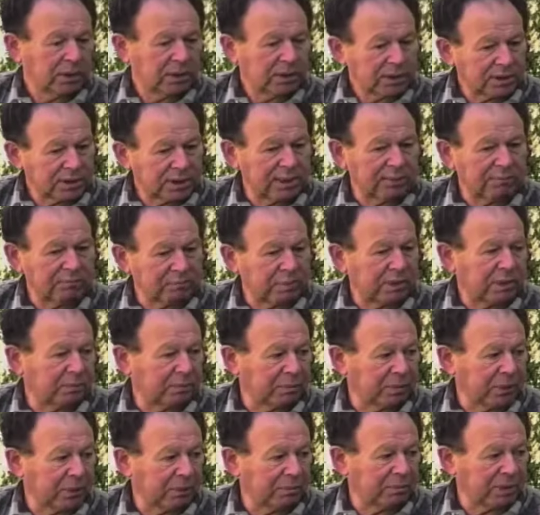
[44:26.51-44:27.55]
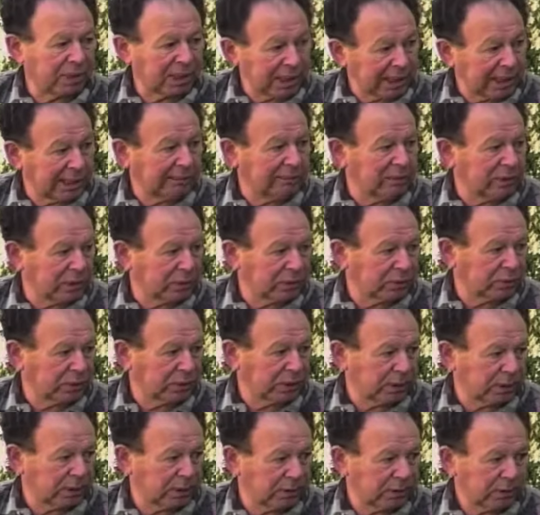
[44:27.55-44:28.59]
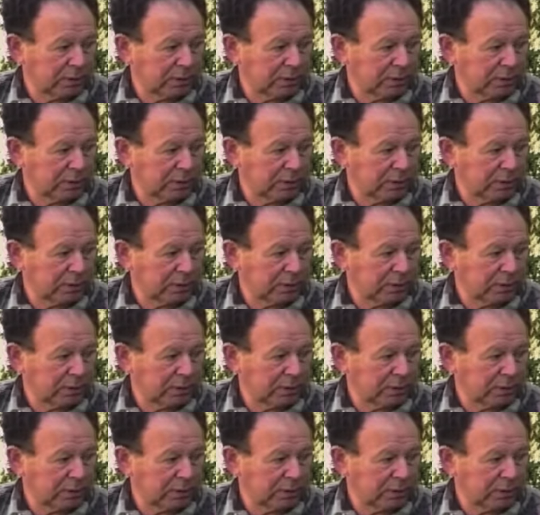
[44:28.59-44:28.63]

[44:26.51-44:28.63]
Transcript: Some people behave that way.